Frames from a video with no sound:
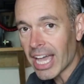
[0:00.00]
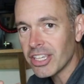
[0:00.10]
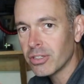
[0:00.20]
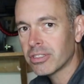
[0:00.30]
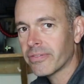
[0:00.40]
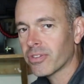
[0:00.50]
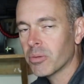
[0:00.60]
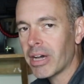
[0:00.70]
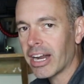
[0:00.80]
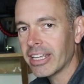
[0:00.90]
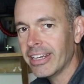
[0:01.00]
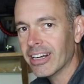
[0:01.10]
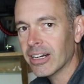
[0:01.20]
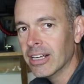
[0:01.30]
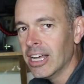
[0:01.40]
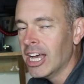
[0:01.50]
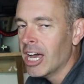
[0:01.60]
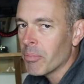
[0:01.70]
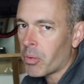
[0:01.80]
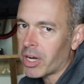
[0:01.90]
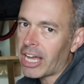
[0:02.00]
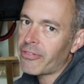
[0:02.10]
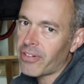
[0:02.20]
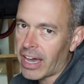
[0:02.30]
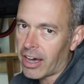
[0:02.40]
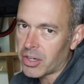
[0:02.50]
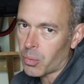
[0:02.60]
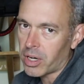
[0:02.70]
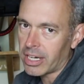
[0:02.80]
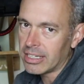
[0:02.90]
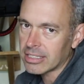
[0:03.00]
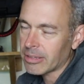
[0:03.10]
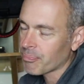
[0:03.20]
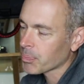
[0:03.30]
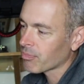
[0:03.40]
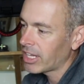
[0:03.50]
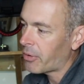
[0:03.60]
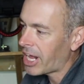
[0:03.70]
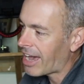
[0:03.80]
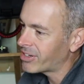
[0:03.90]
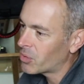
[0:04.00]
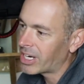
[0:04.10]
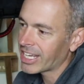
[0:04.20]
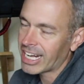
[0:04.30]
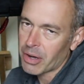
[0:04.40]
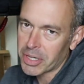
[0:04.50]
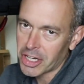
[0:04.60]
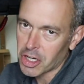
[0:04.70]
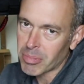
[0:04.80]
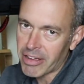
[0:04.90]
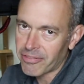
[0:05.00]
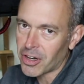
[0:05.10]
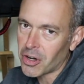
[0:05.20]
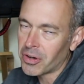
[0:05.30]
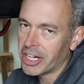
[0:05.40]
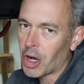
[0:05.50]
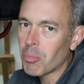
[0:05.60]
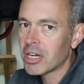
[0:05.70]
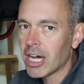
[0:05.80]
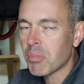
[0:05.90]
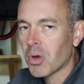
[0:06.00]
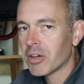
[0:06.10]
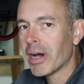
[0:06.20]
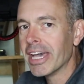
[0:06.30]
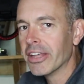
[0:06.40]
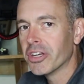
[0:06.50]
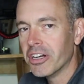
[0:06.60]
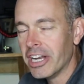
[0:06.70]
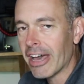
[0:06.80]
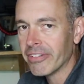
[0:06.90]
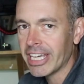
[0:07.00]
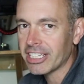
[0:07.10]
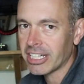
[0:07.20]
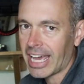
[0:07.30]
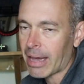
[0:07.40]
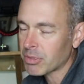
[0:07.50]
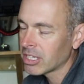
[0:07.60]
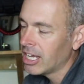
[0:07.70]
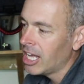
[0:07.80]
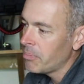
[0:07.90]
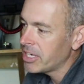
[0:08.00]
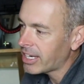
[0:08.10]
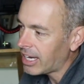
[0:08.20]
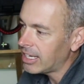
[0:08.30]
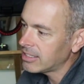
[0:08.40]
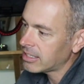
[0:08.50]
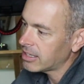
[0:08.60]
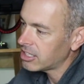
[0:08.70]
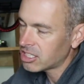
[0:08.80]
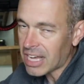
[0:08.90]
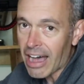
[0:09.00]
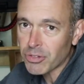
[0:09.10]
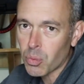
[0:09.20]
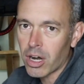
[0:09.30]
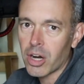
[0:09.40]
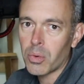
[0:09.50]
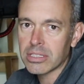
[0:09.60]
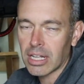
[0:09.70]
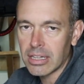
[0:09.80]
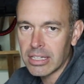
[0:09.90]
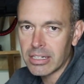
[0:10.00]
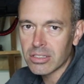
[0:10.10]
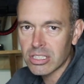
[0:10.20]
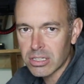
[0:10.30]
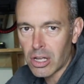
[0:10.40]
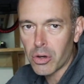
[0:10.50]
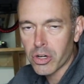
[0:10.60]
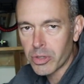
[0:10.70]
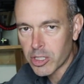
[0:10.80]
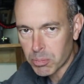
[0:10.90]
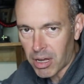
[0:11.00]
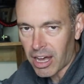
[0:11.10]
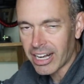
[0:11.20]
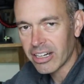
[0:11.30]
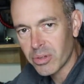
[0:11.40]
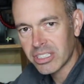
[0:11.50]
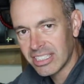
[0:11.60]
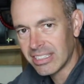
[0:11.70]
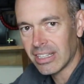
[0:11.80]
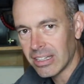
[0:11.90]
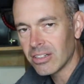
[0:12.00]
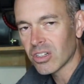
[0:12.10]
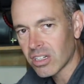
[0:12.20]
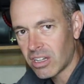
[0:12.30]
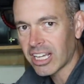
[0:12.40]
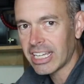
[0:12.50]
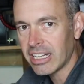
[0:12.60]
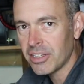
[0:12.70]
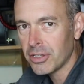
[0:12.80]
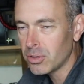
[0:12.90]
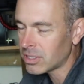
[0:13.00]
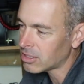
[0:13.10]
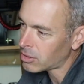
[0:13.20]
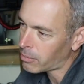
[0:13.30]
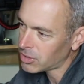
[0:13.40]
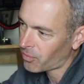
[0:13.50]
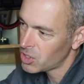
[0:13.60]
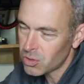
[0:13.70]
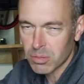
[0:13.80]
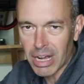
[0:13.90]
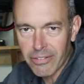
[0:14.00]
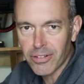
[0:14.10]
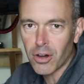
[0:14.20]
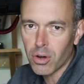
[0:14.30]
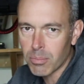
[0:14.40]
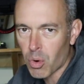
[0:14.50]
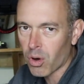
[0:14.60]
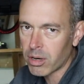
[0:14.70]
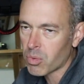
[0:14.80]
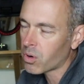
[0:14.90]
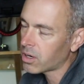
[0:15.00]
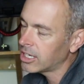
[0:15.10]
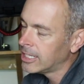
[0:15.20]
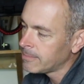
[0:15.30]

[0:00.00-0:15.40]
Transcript: used it for about a year, but what I found was I would have it running and I would go to my phone and open up one of my other navigation apps because the software was a little slow to respond and it was just a little clunky to use. And so I was using my phone more and more,